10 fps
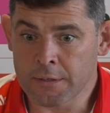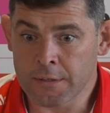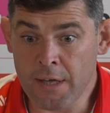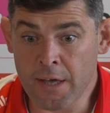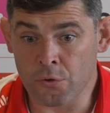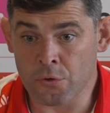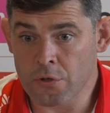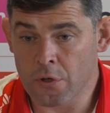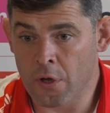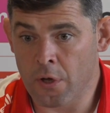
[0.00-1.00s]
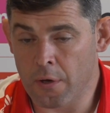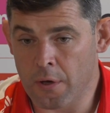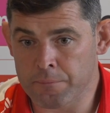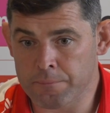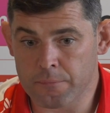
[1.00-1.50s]
Yeah, it does.
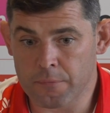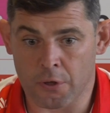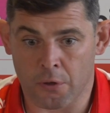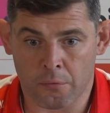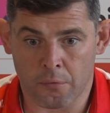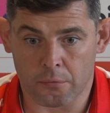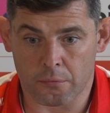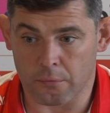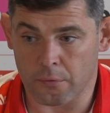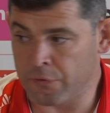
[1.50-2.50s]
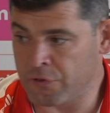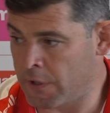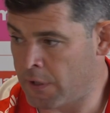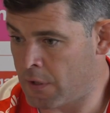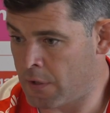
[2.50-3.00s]
And, you know,
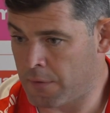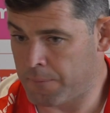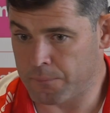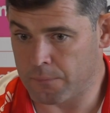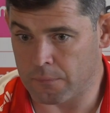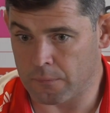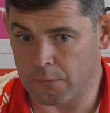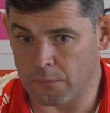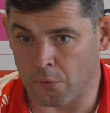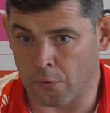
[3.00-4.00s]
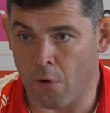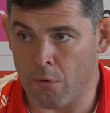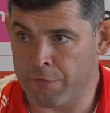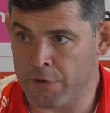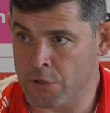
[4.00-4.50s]
obviously, you know,
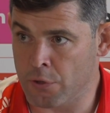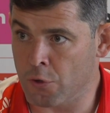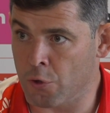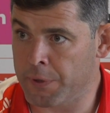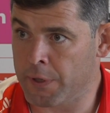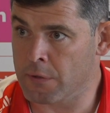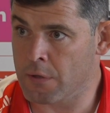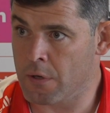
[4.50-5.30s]
Laurent Frayssinous coming in